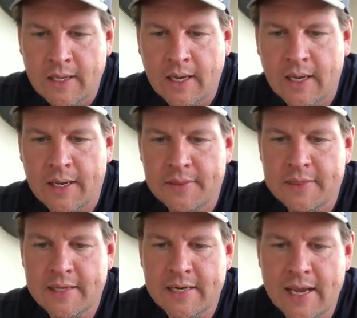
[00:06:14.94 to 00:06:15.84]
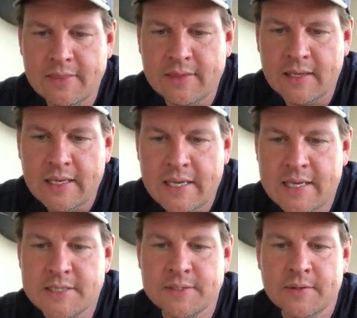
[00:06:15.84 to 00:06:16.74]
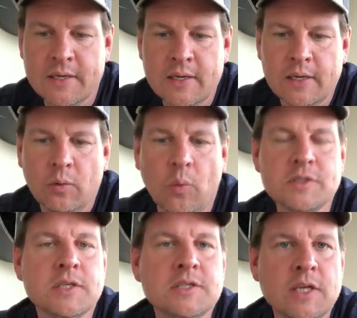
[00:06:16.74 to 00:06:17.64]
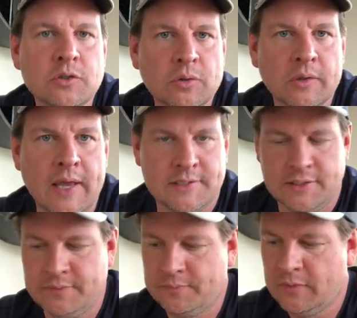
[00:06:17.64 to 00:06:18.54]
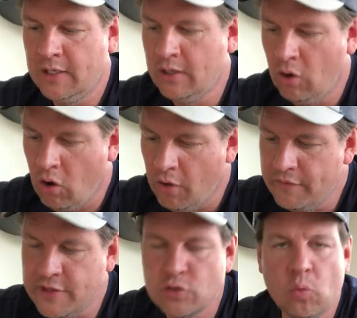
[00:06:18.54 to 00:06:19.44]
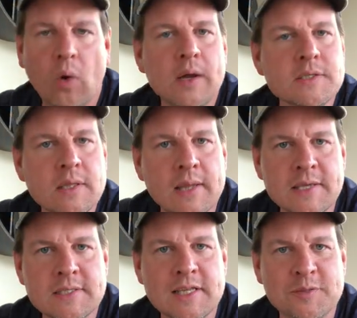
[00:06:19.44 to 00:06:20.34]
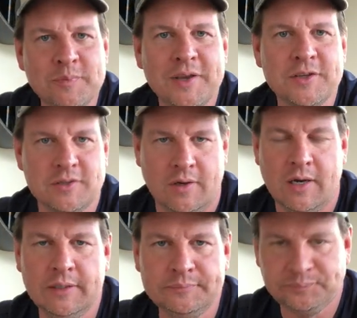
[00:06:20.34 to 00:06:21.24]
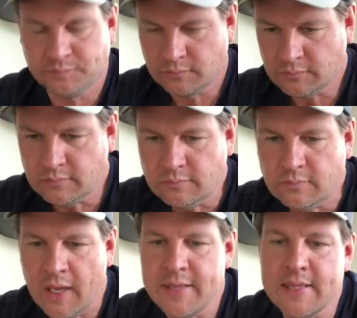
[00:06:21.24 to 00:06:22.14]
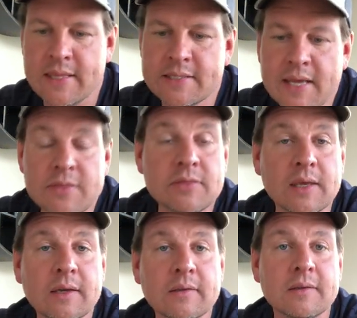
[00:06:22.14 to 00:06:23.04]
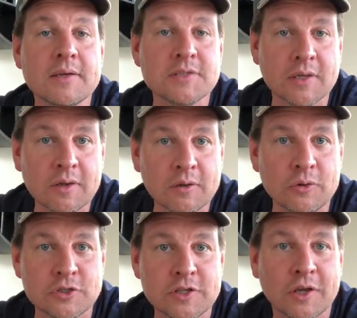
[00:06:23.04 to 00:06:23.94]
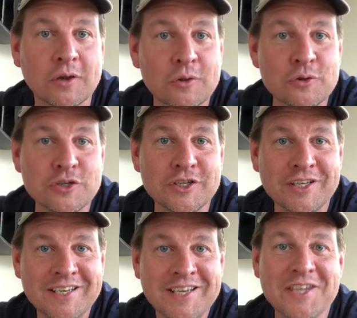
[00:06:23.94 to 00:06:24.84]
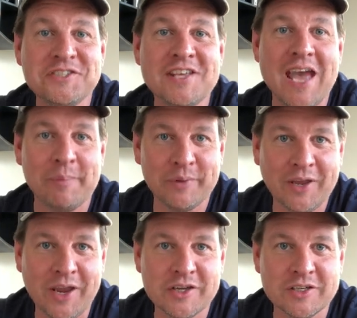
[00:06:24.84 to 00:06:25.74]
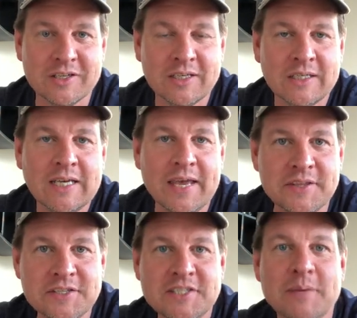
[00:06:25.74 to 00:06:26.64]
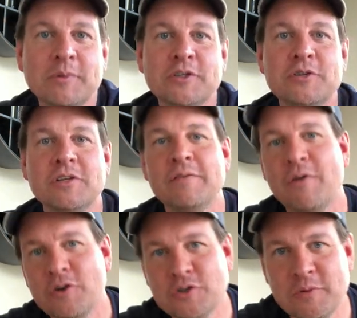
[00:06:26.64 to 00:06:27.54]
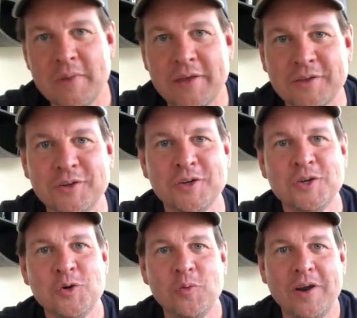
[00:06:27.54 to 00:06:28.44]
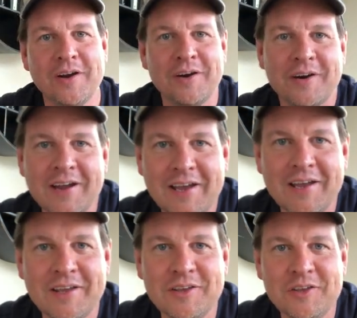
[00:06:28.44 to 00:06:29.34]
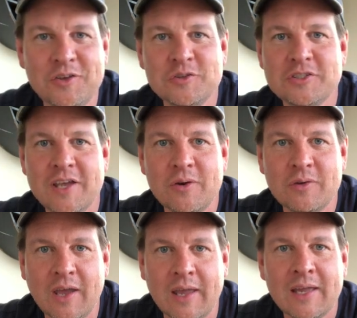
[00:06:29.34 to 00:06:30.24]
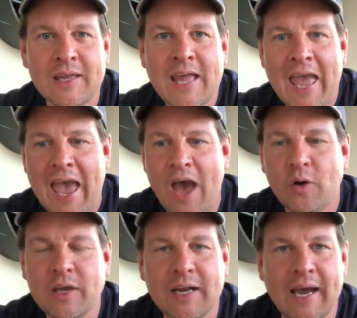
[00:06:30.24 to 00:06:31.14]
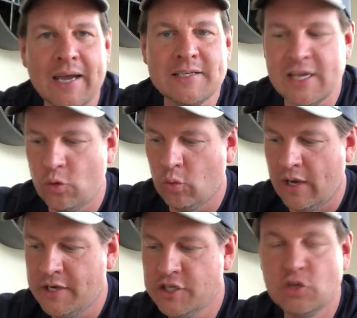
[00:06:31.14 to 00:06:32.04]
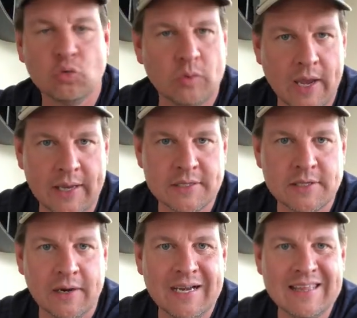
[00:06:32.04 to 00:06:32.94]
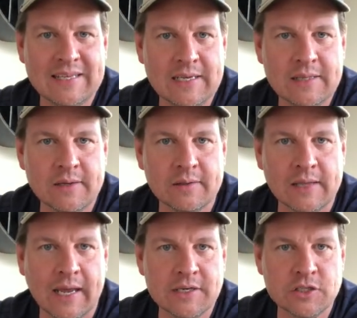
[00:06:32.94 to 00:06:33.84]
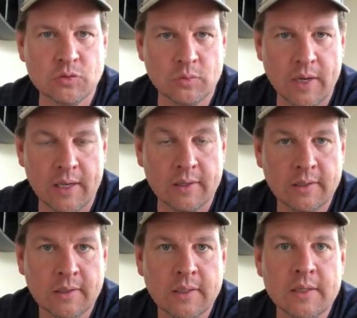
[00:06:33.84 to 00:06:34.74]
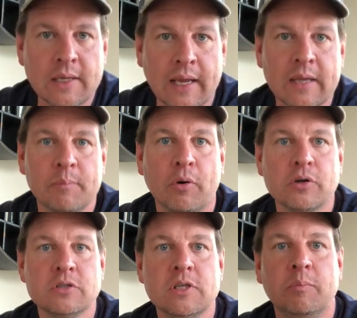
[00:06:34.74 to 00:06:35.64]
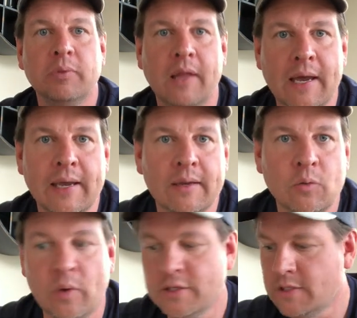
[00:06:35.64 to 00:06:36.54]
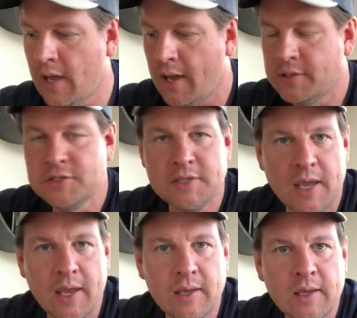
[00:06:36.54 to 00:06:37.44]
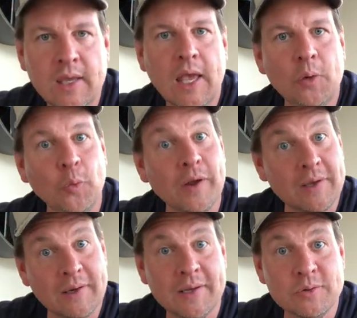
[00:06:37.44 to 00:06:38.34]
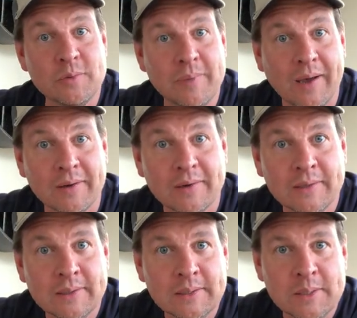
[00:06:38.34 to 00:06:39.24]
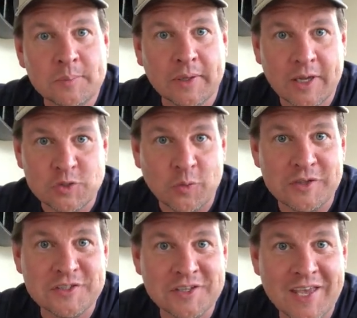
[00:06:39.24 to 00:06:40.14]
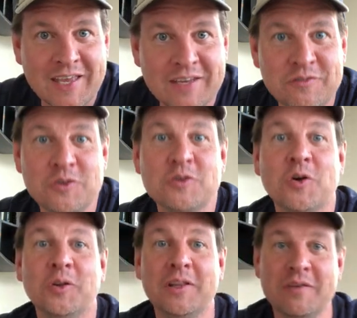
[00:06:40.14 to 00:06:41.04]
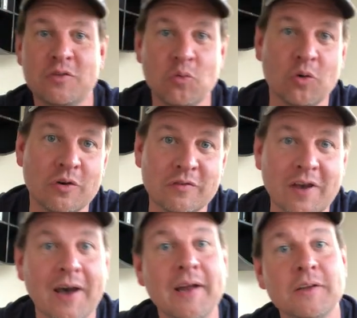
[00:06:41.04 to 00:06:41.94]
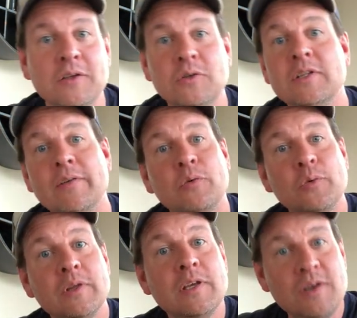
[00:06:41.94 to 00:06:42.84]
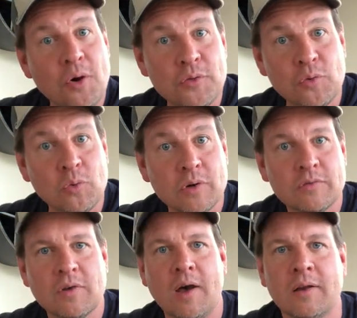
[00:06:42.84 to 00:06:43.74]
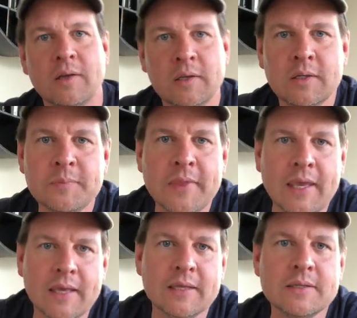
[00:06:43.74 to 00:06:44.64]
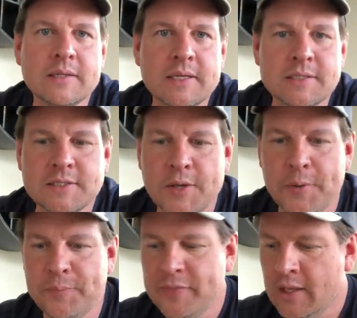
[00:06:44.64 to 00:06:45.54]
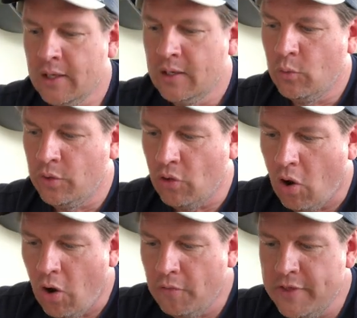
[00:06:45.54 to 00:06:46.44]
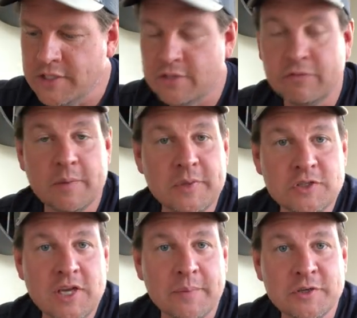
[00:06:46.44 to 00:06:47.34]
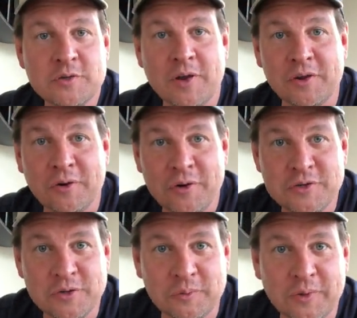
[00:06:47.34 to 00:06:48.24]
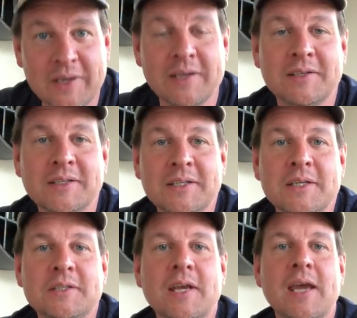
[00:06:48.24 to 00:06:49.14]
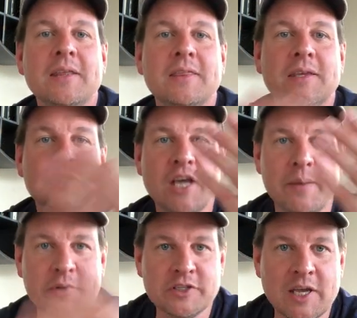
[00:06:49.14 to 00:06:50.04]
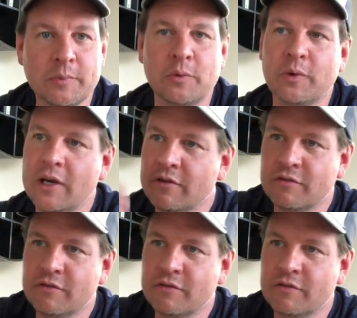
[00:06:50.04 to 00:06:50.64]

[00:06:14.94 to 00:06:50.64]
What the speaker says: The ninth thing is, what's the central lesson? In all this, what is the lesson that's being taught? And then the 10th thing is the conclusion. The conclusion is the application. And this is similar to the devotional method, where you say, okay, how can I take what I just read? Is there anything in there that I just read that I can personally apply? What is God saying, and what can I do about it? Because once again, if you don't live the Word of God, you'll never really know the Word of God. And so with all this in Philippians chapter 2, I encourage you to read it. Take the chapter summary, read it